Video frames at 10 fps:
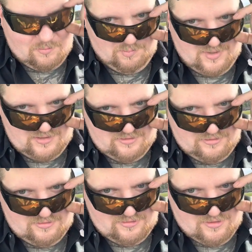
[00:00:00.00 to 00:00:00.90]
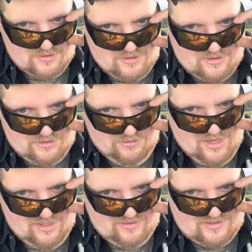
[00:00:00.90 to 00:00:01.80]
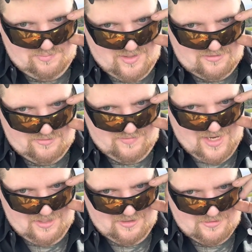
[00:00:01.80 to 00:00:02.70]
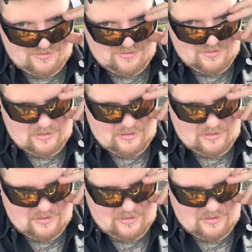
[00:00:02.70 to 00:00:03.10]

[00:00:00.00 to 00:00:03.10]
miss. You know how expensive that is?